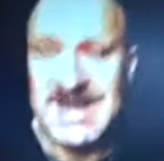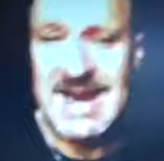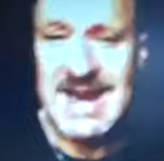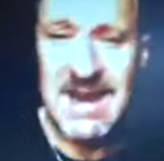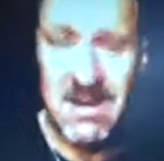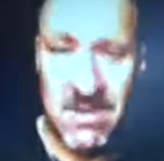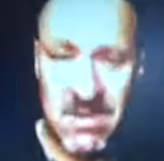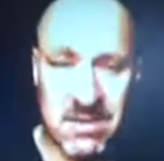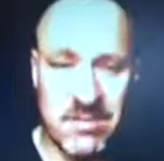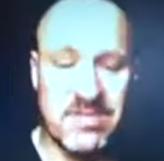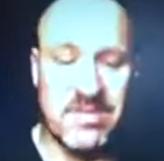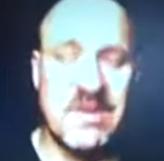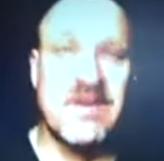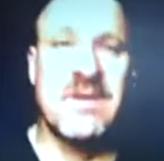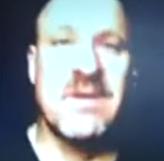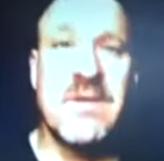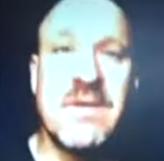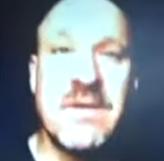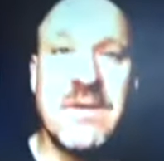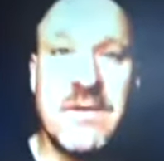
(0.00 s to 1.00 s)
terrible
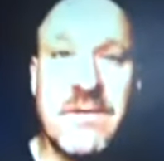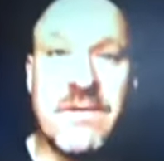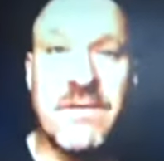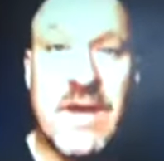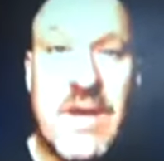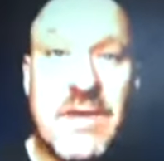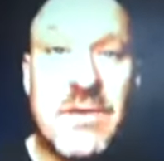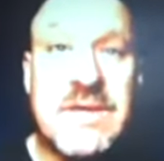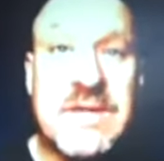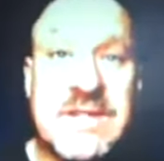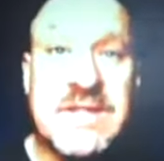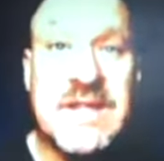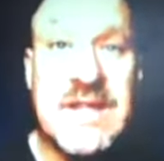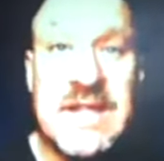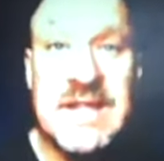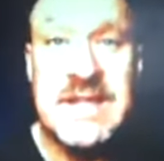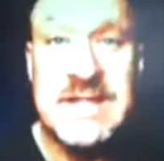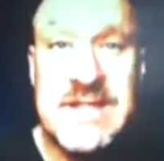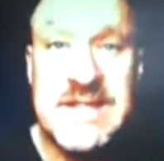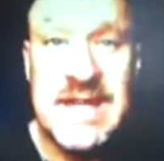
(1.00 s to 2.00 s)
frequency
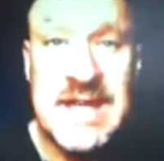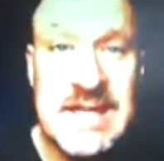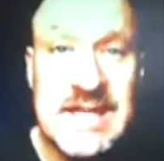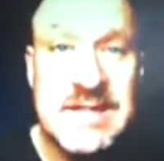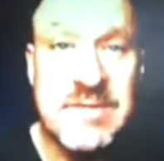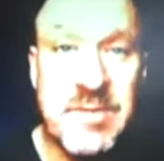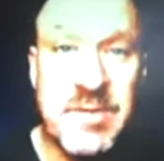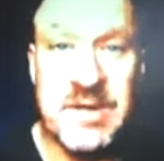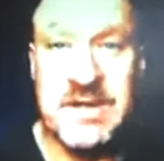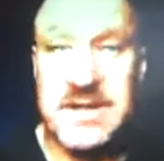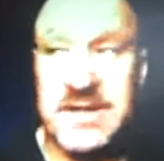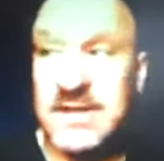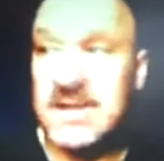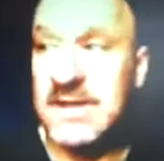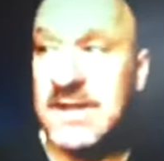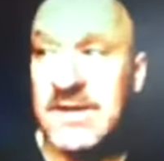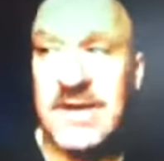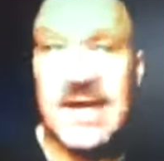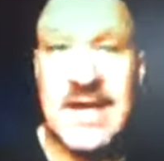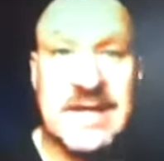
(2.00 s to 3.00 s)
these days, but uh, you
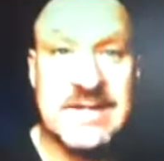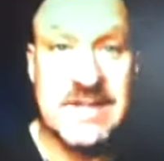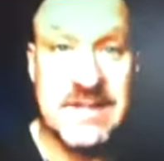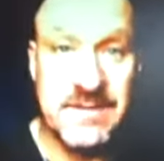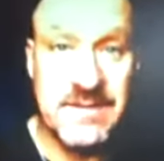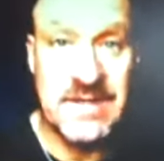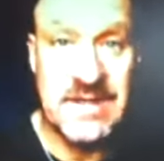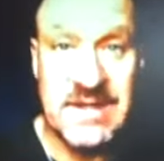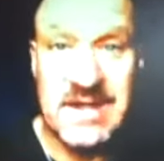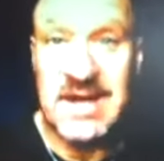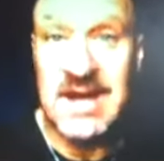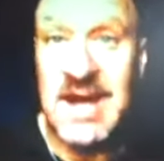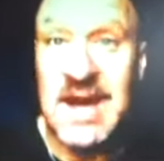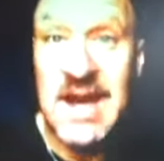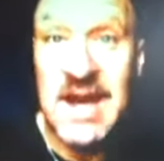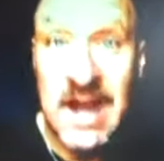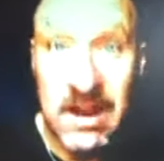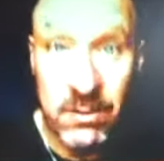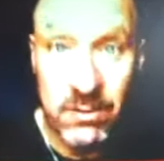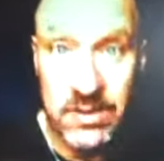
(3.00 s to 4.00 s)
get something that
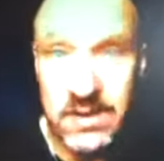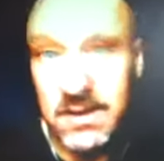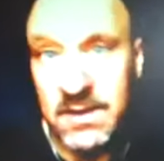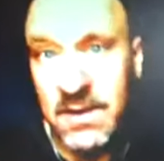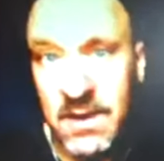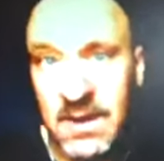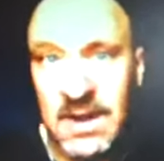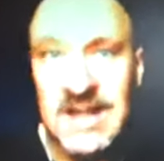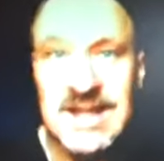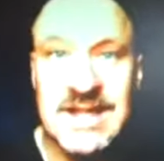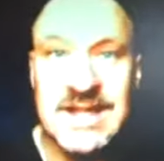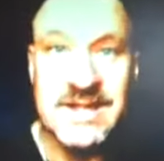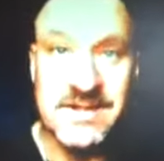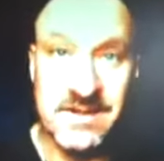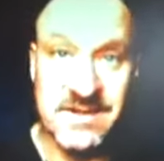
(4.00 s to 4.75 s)
I would call at least